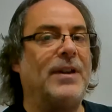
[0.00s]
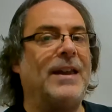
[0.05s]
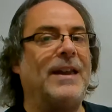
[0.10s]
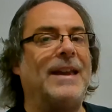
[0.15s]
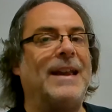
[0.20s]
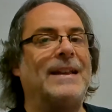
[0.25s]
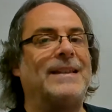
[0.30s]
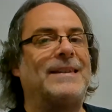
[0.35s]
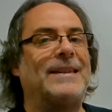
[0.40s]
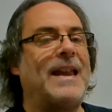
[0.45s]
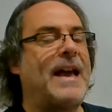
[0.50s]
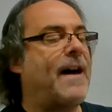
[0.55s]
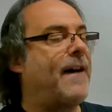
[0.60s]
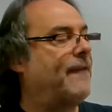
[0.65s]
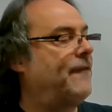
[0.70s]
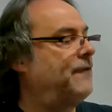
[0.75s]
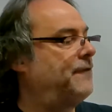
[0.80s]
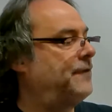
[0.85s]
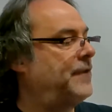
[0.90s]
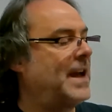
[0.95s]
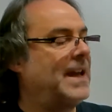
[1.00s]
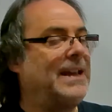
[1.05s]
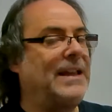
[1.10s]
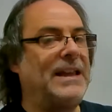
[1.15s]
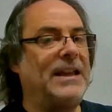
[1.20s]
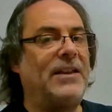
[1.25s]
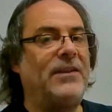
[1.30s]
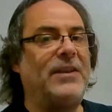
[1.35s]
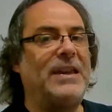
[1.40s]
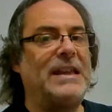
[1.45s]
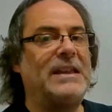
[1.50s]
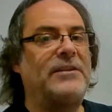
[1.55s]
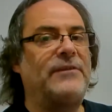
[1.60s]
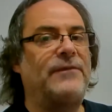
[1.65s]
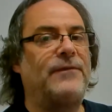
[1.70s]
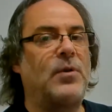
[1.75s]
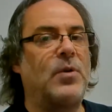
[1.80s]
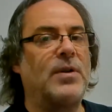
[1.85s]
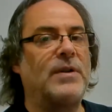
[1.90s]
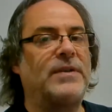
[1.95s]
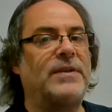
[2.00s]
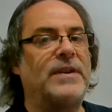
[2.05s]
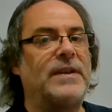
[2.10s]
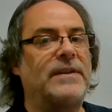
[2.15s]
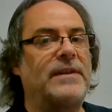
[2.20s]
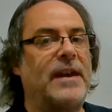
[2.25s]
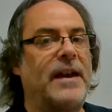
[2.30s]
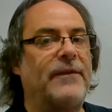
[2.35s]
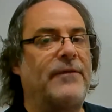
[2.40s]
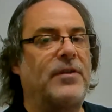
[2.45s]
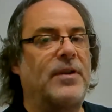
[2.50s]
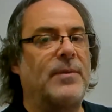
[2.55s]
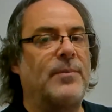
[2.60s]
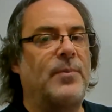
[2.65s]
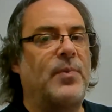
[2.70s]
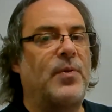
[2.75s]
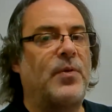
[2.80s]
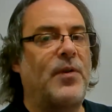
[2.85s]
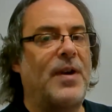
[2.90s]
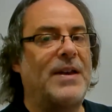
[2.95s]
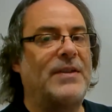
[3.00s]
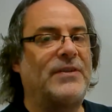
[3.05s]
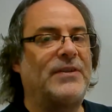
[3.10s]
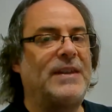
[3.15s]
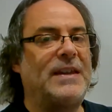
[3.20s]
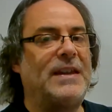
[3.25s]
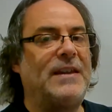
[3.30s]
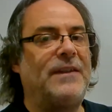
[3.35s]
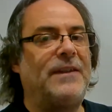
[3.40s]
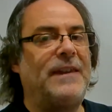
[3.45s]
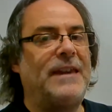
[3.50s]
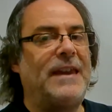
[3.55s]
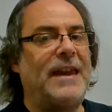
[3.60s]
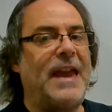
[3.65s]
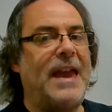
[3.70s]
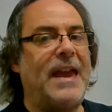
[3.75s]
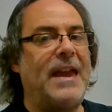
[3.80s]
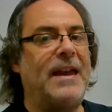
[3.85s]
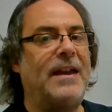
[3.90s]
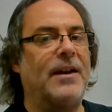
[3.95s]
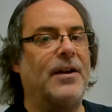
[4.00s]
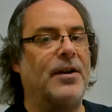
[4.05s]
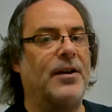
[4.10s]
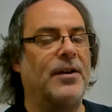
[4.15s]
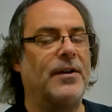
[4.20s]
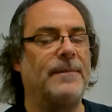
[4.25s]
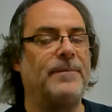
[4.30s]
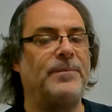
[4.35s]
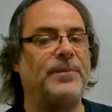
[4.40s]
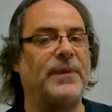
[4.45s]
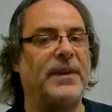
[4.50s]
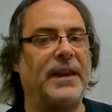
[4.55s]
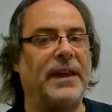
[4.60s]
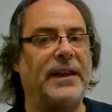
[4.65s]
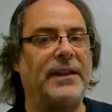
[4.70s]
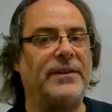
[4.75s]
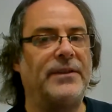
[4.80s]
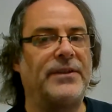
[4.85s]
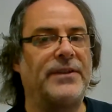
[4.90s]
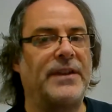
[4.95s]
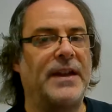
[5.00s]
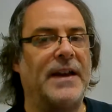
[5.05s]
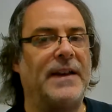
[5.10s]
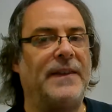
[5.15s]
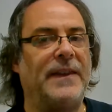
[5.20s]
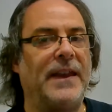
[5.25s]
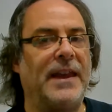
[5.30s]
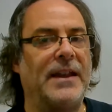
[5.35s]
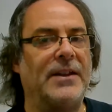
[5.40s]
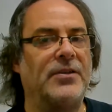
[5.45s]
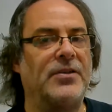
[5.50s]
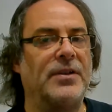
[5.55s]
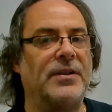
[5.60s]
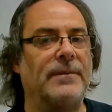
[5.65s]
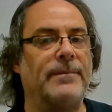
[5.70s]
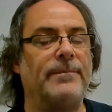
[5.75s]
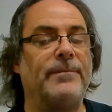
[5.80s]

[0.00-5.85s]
It's now fighting these forces of compressing the air inside the engine.